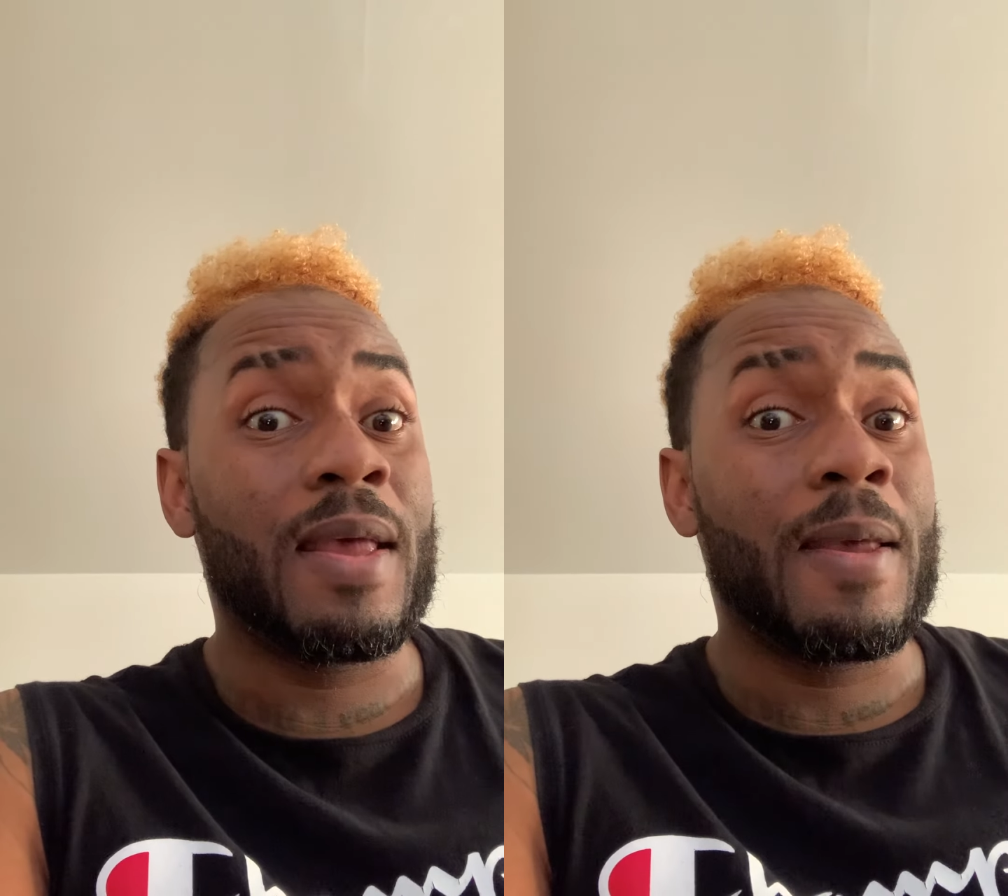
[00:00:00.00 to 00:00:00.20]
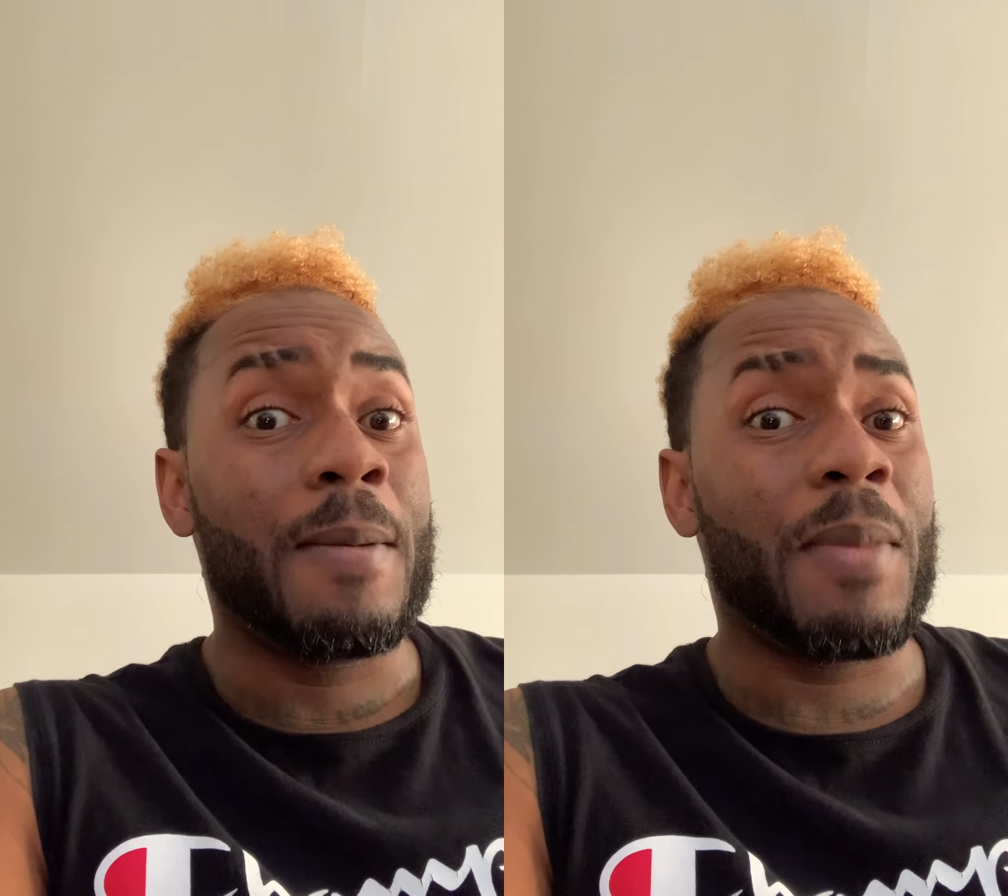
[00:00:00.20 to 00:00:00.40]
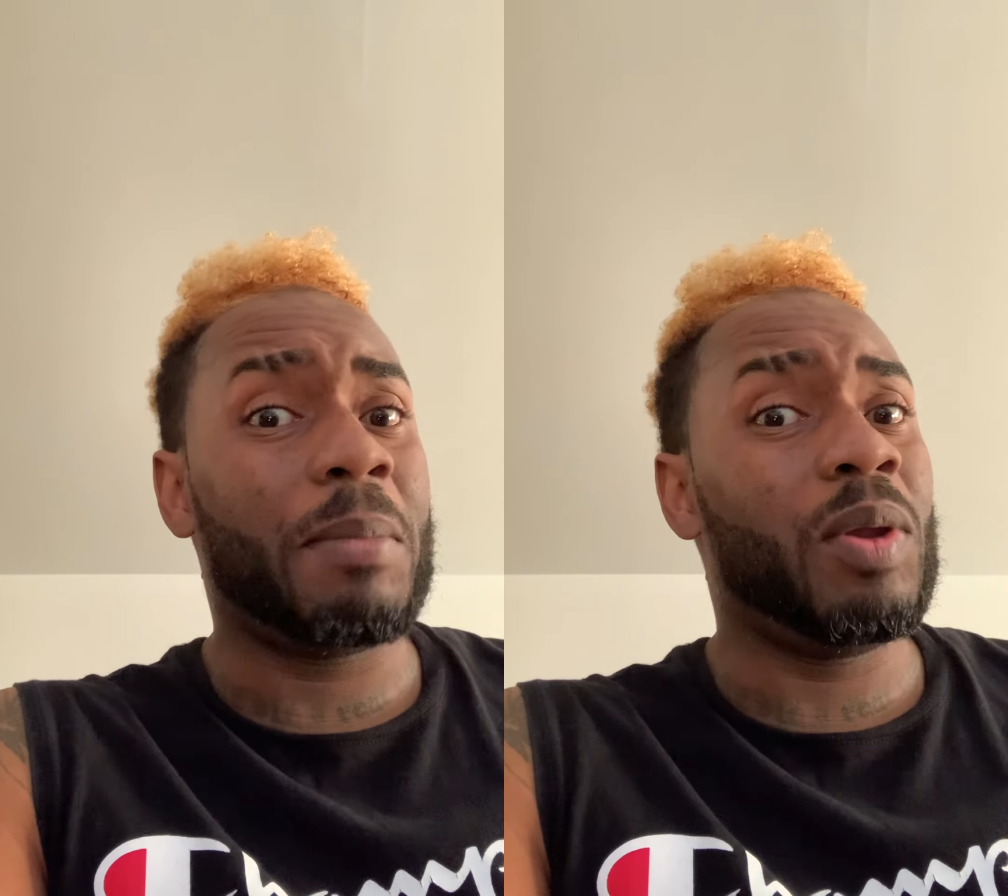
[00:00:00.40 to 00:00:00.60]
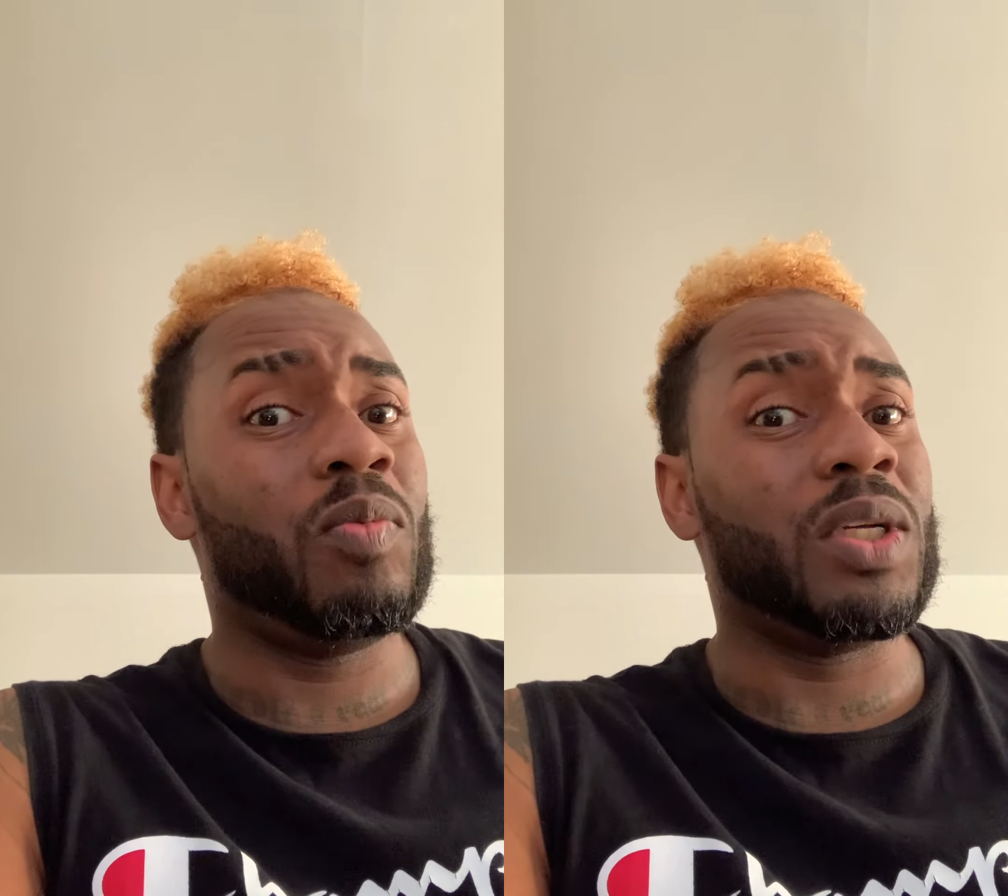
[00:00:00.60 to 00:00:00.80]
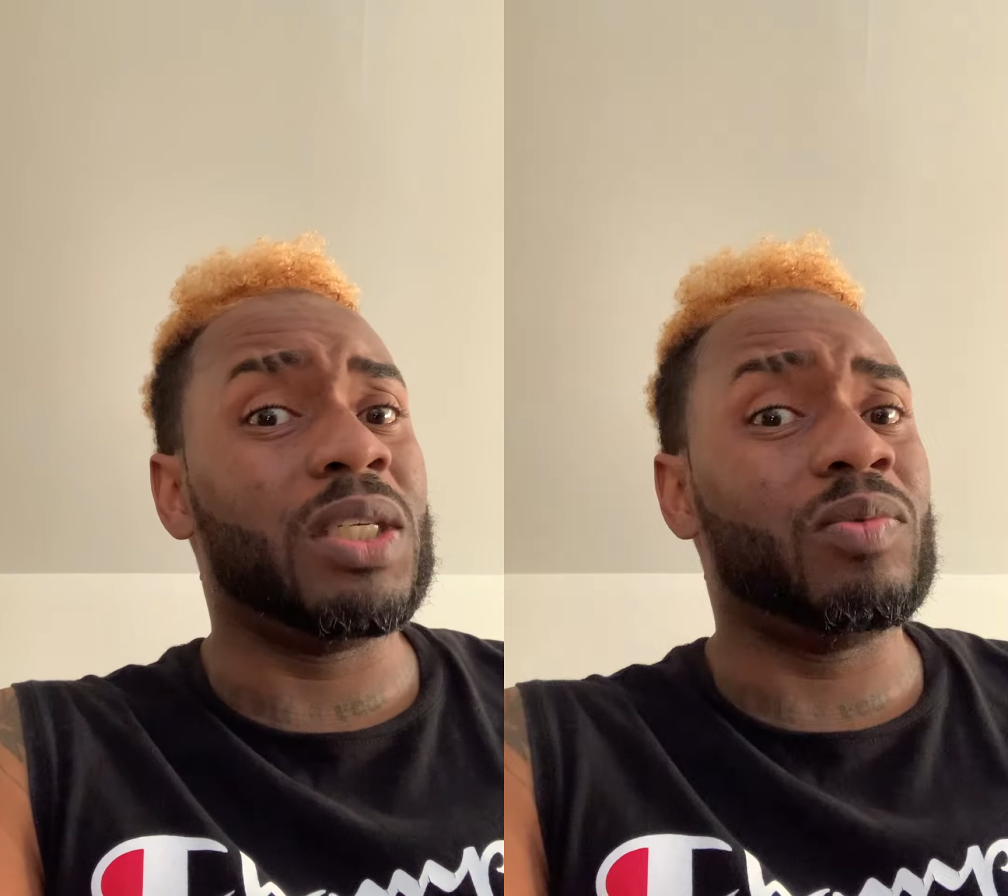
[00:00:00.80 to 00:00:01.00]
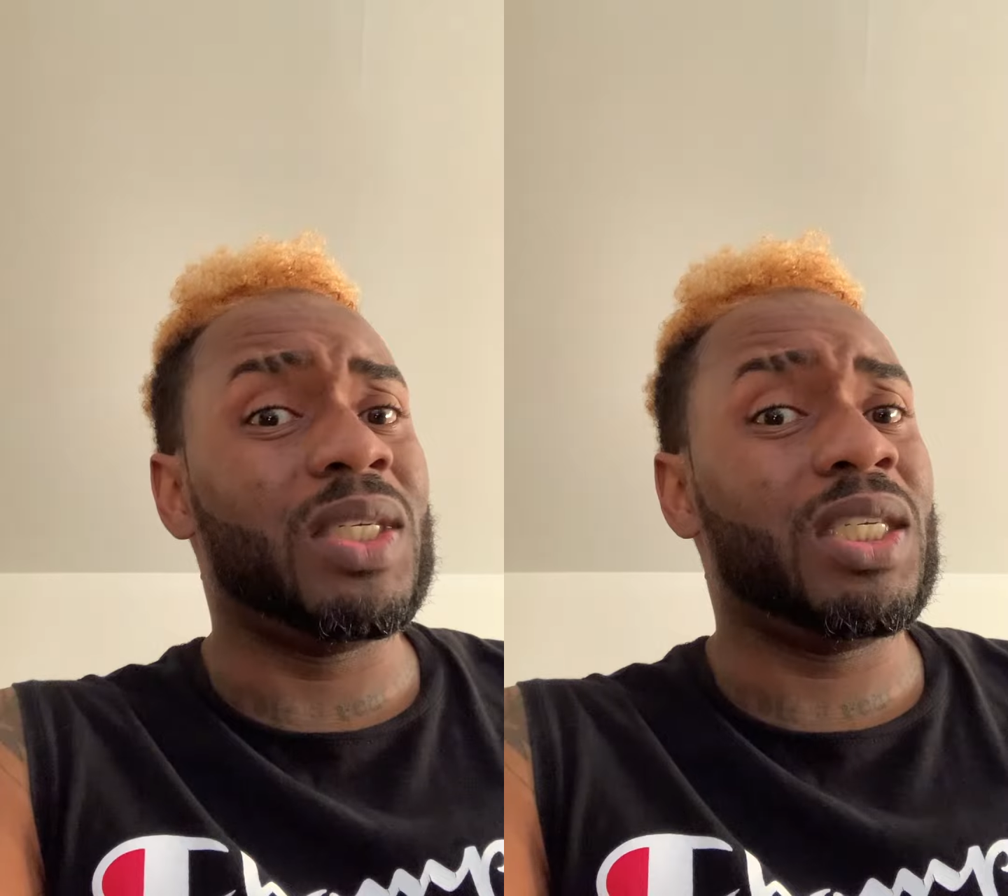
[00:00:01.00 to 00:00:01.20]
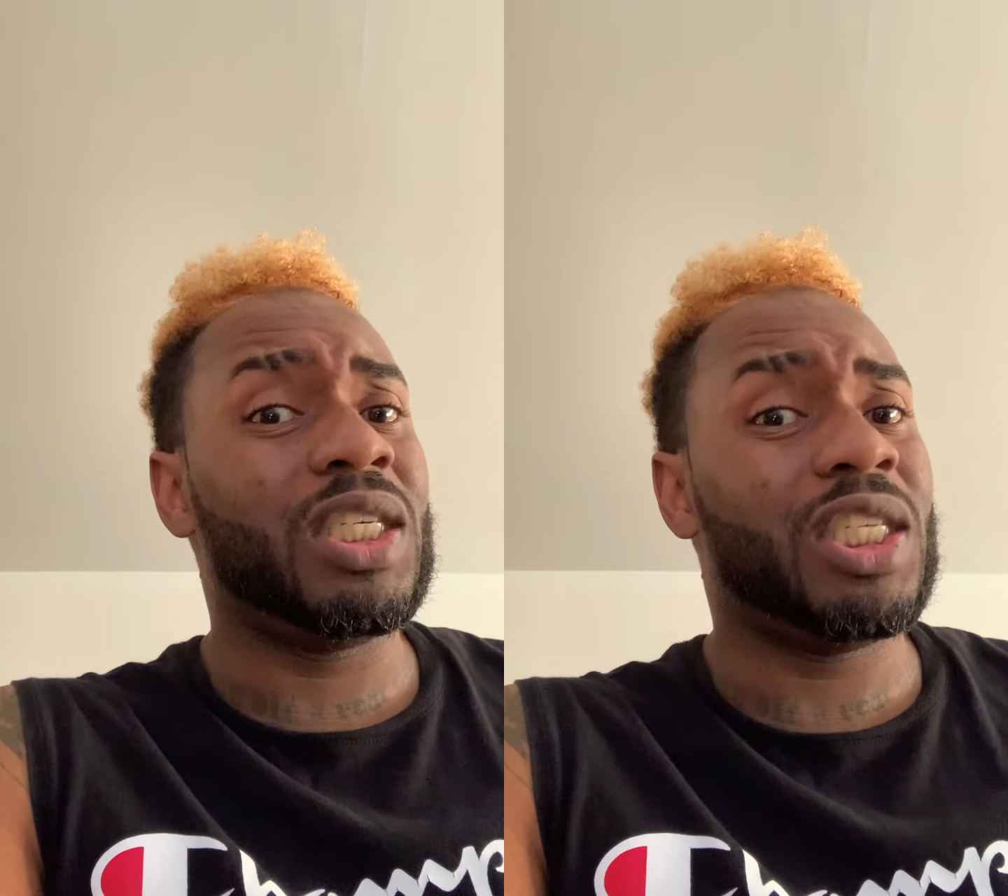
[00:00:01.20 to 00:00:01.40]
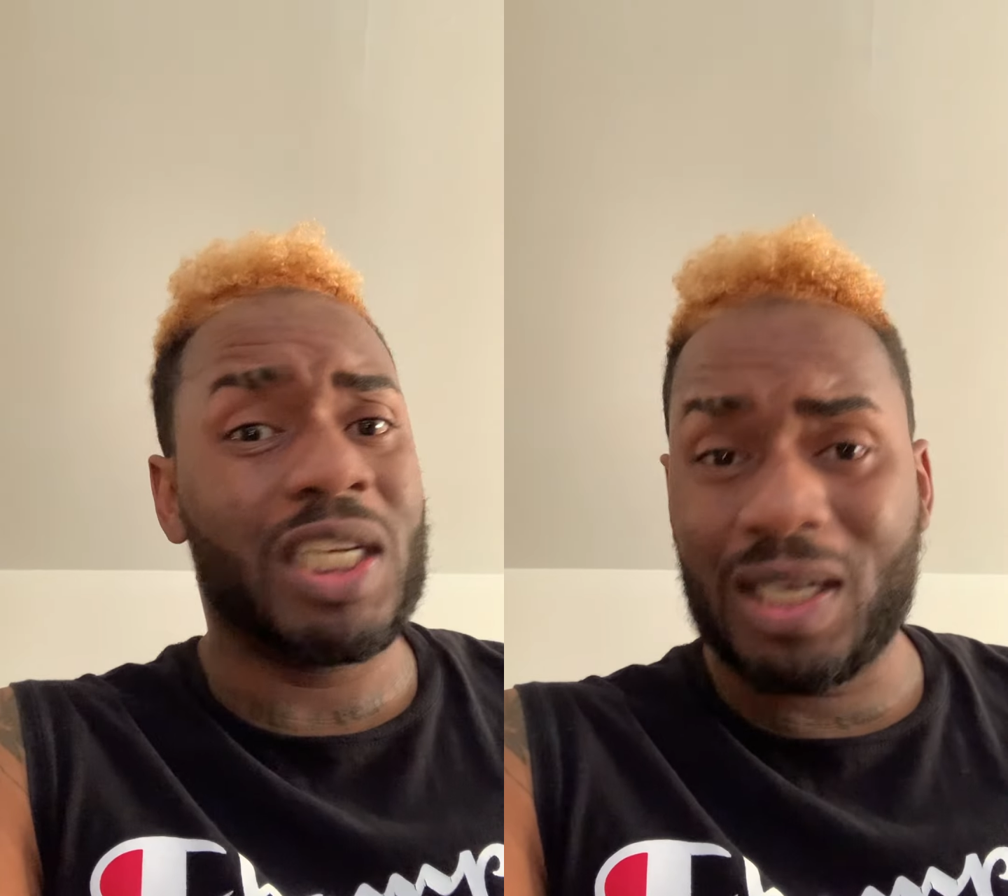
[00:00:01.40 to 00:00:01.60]
Maybe when we
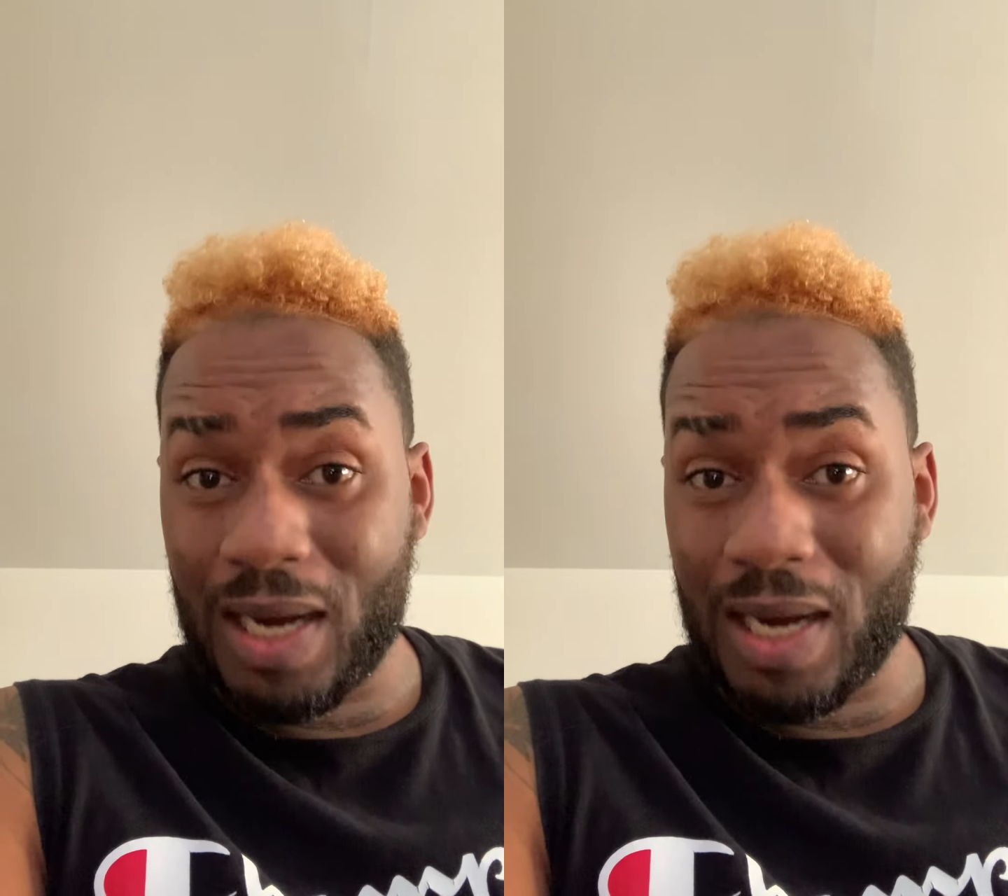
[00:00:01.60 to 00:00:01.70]
shouldn't